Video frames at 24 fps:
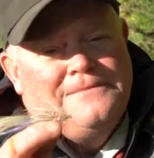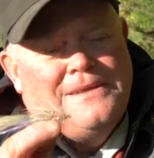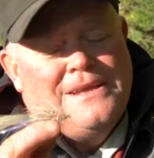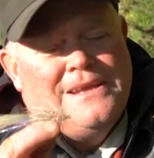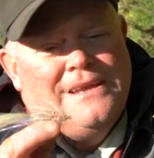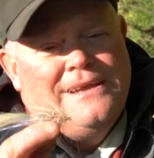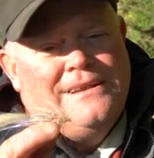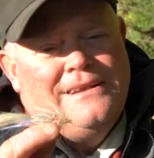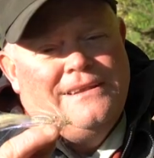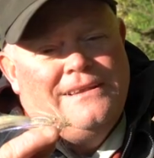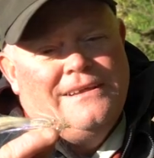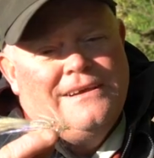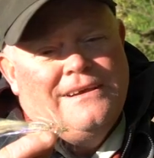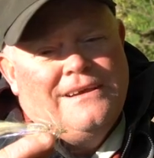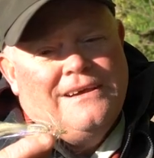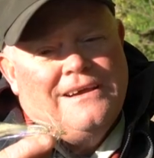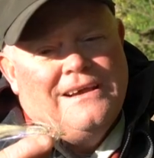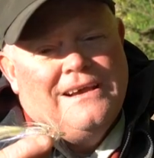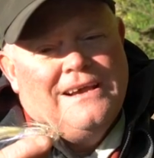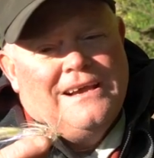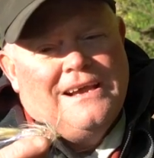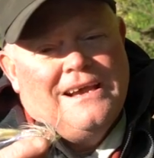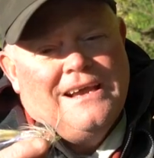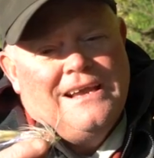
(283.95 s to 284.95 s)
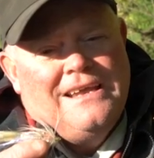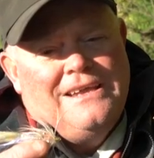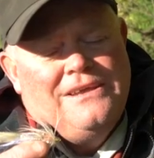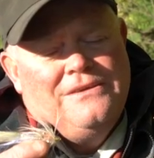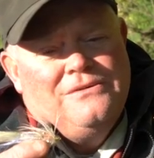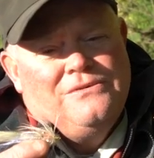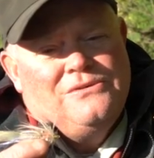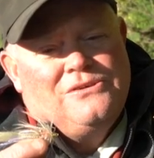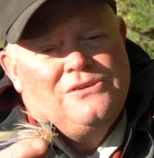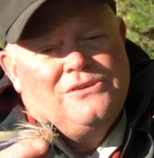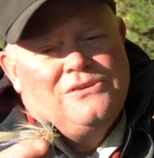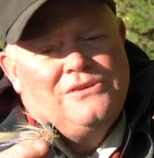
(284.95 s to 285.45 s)
And uh, I
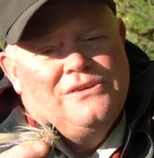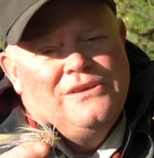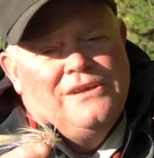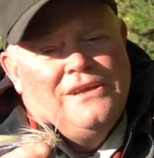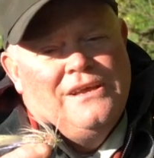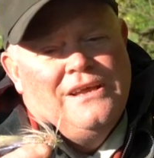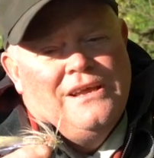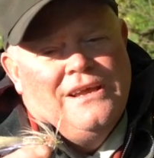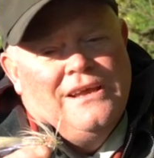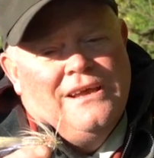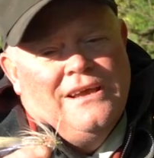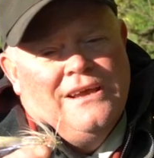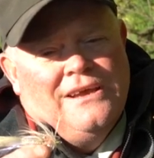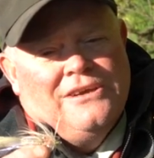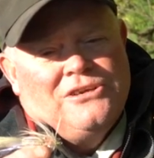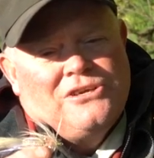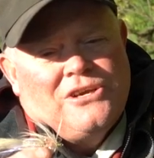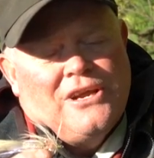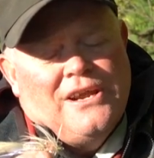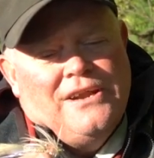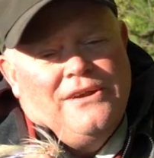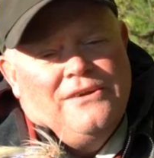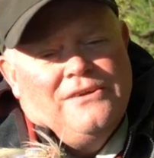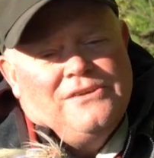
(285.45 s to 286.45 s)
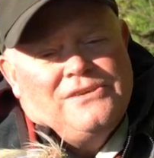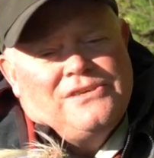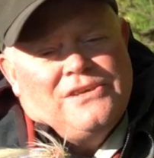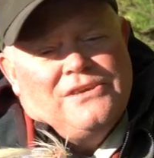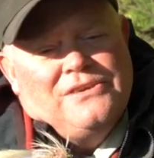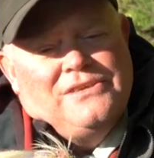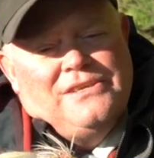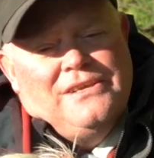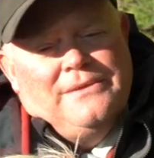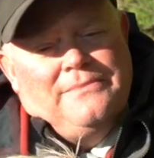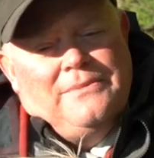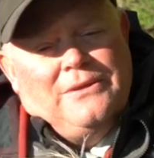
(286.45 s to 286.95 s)
use shiners
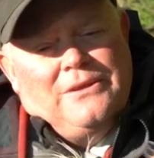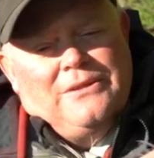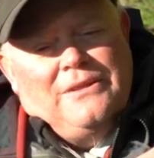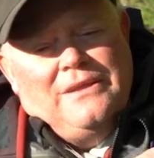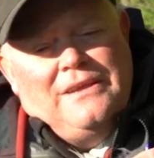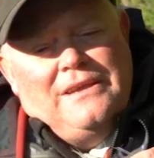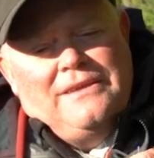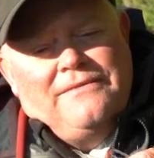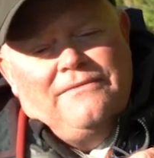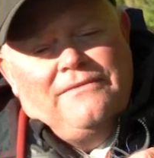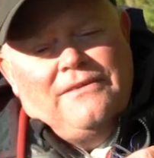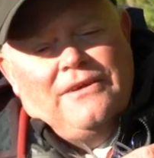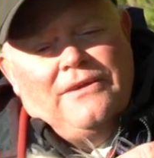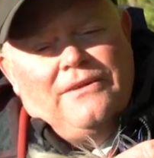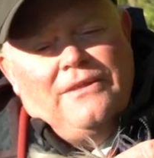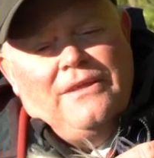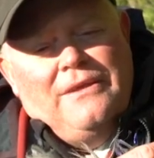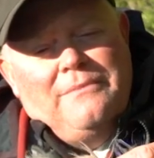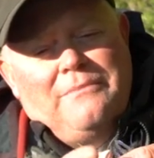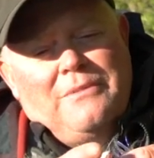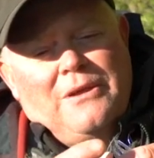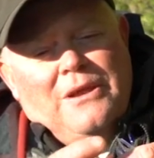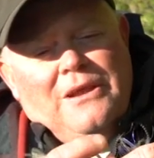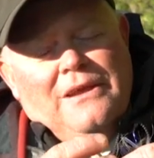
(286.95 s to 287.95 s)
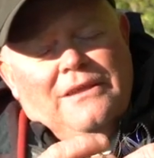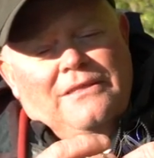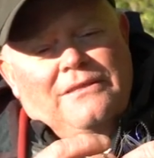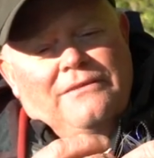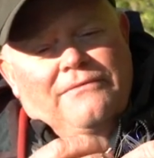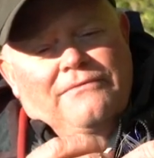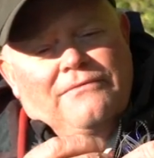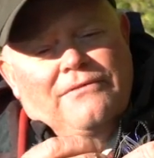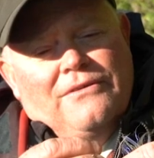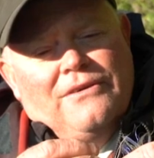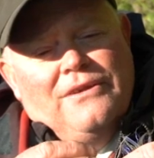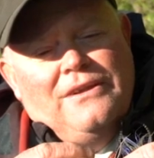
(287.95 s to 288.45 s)
are typically fairly big at
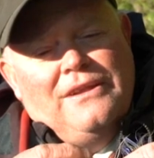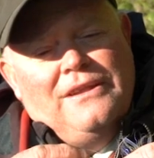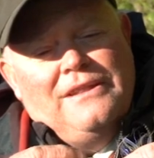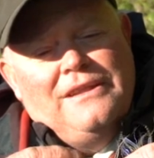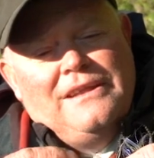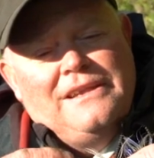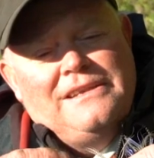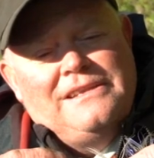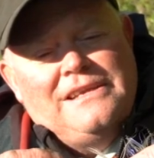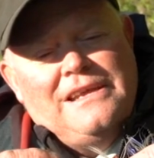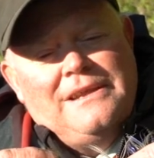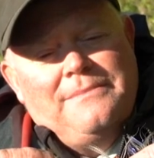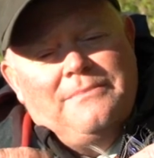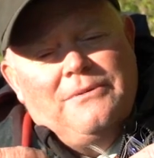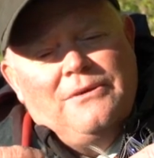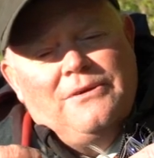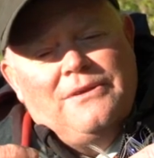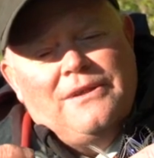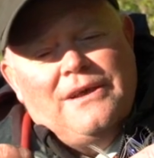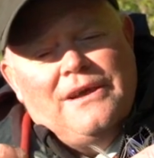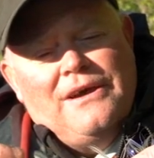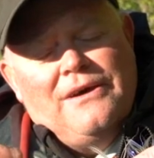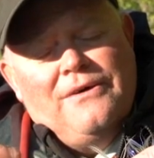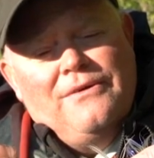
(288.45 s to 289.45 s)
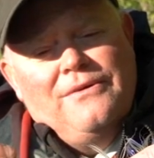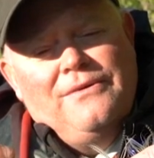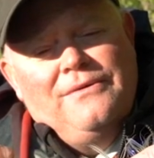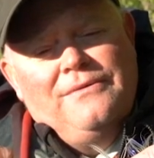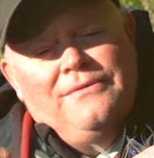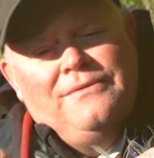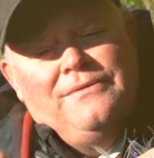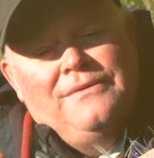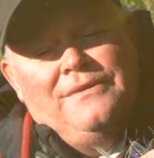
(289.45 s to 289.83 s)
the front and they taper down.